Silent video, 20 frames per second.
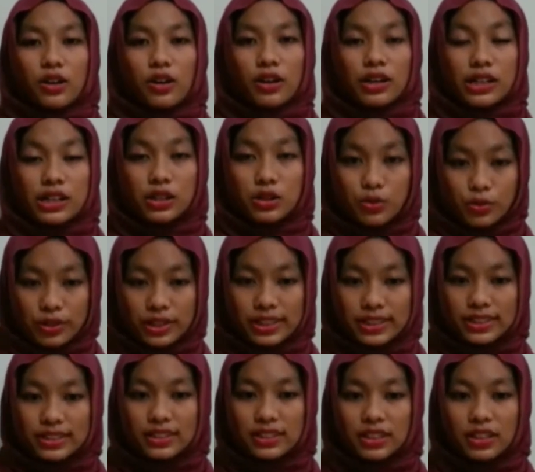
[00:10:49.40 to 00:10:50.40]
equal
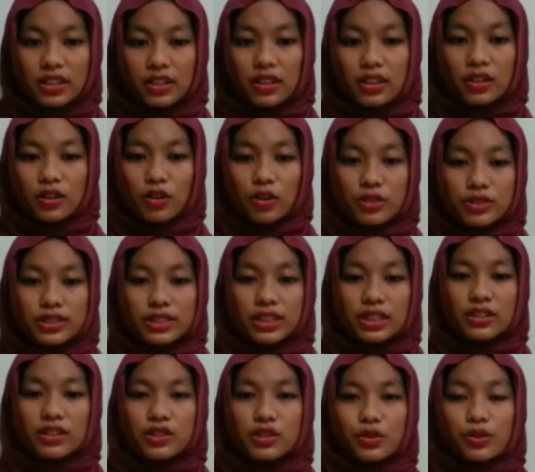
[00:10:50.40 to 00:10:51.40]
concept
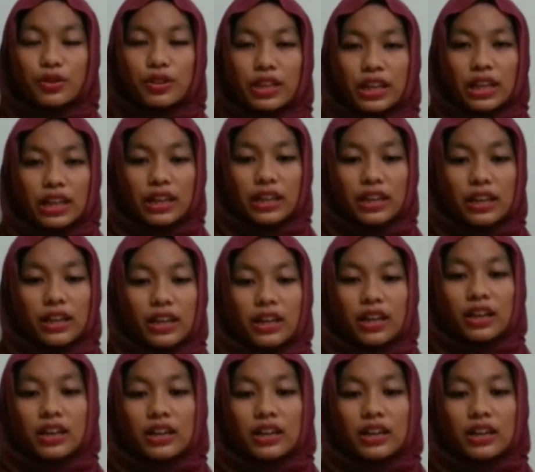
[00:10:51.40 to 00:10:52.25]
result in